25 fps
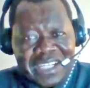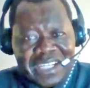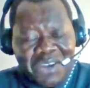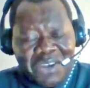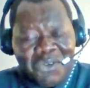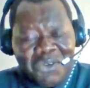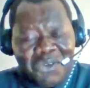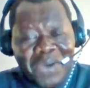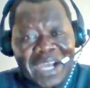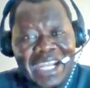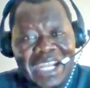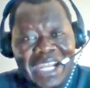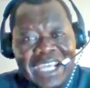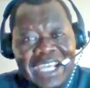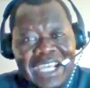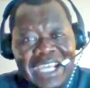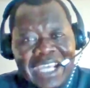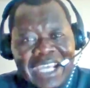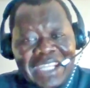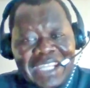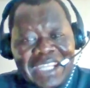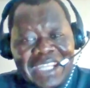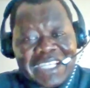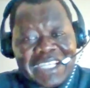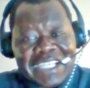while at
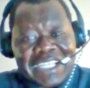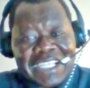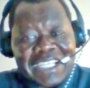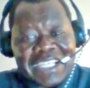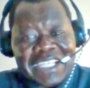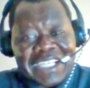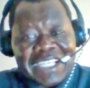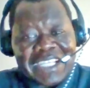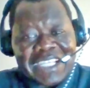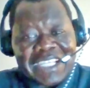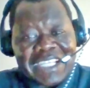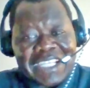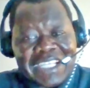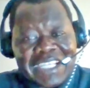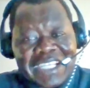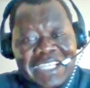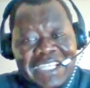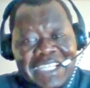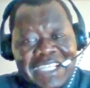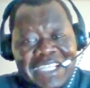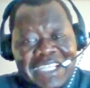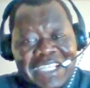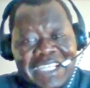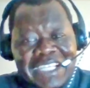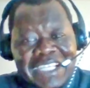the same
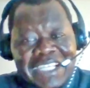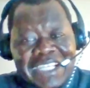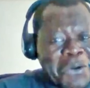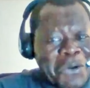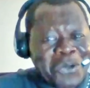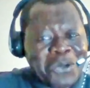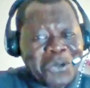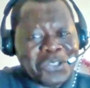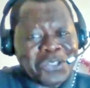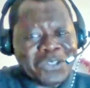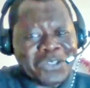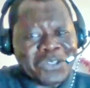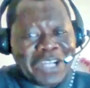time,